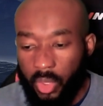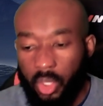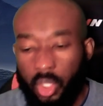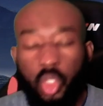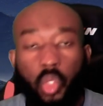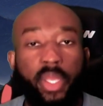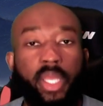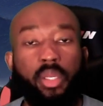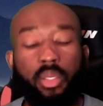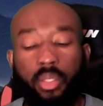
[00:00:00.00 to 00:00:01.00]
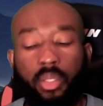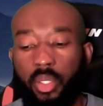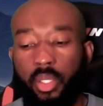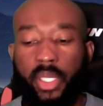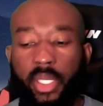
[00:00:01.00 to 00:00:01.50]
So here,
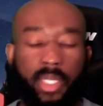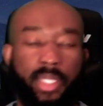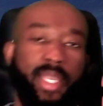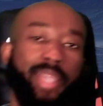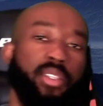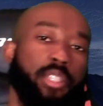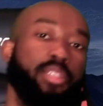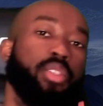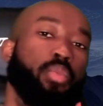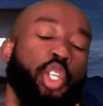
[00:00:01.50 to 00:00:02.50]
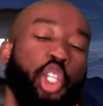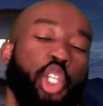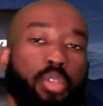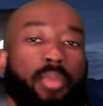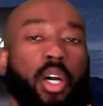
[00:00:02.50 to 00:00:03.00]
Ecclesiastes, which
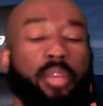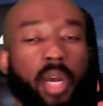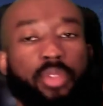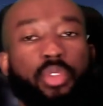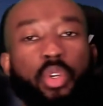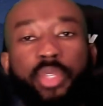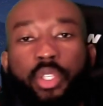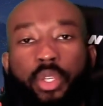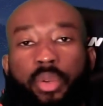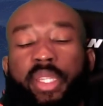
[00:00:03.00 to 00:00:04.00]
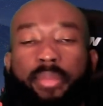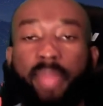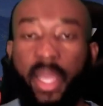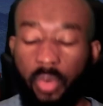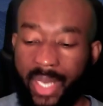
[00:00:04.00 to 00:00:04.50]
is known in current day
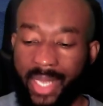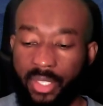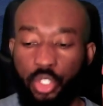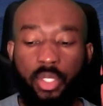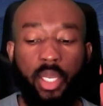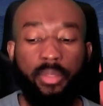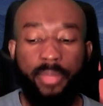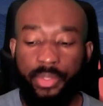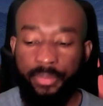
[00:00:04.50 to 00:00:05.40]
Bible as Solomon,